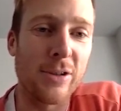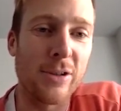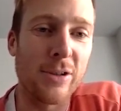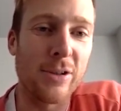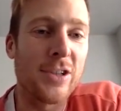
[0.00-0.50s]

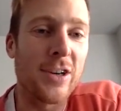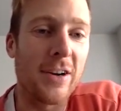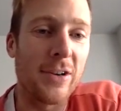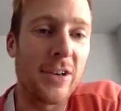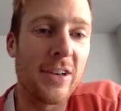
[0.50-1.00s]
I just
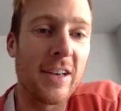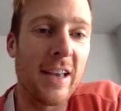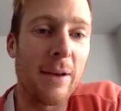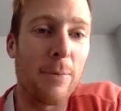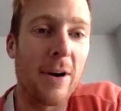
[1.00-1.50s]
tried to
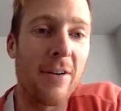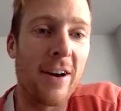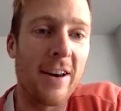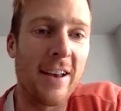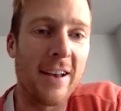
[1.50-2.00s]
get 1
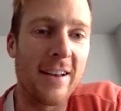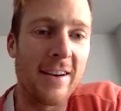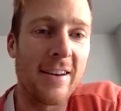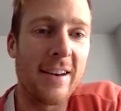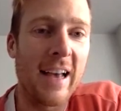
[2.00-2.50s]
run here. And
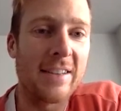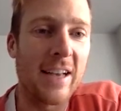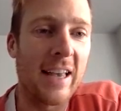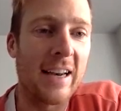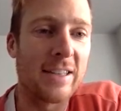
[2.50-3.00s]
as I
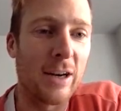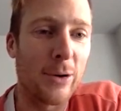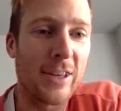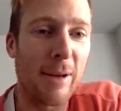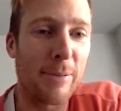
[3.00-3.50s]
hit it and
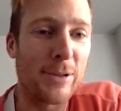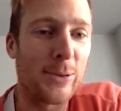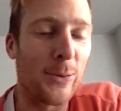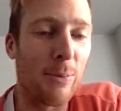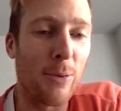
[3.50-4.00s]
looked up and saw
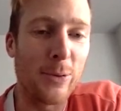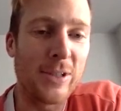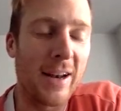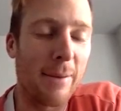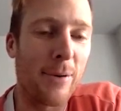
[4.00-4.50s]
the ball
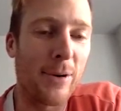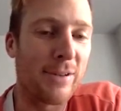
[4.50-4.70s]
sailing past the